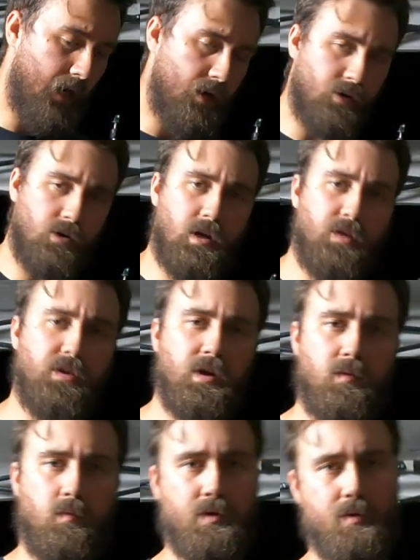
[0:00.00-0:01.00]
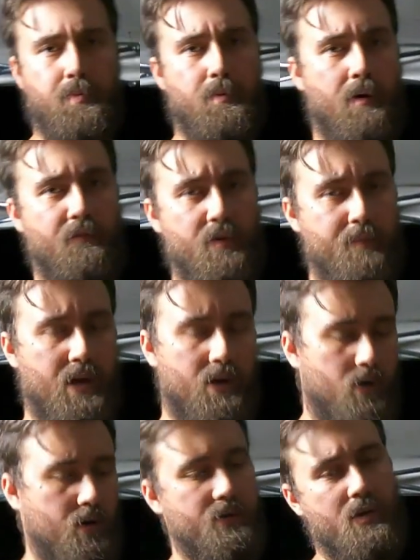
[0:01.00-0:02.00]
got underneath it, went to put my V-band
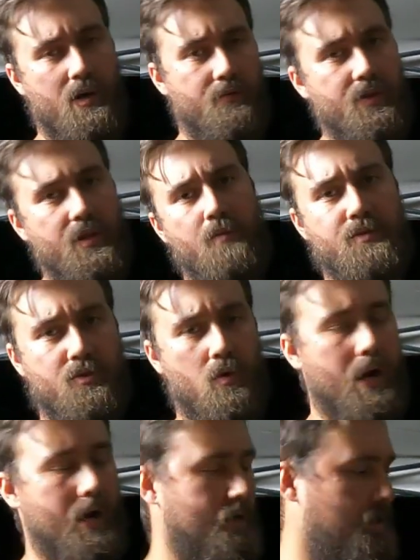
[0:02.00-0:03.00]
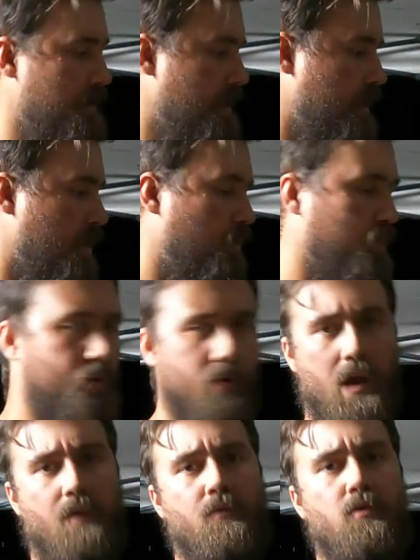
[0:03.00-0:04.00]
on, thought everything was great. We don't
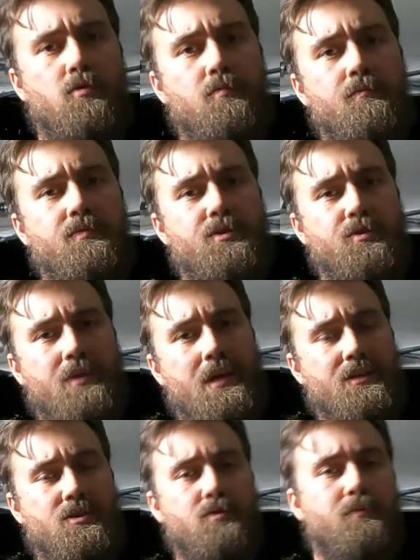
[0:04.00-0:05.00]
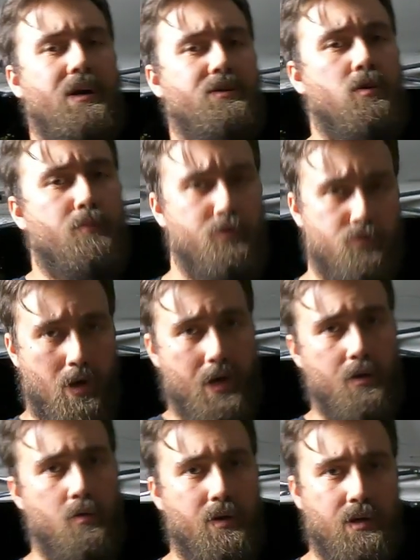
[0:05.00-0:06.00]
have room to get to my turbo
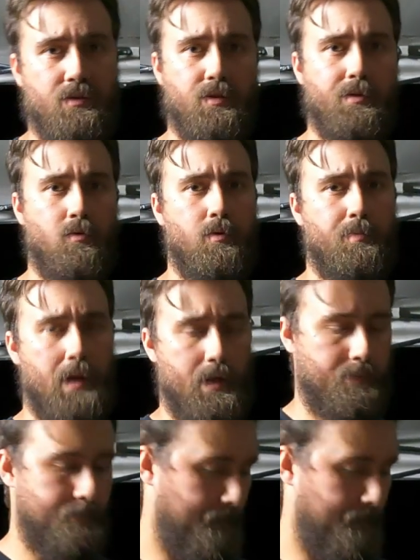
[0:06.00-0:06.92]
drain going into the oil pan.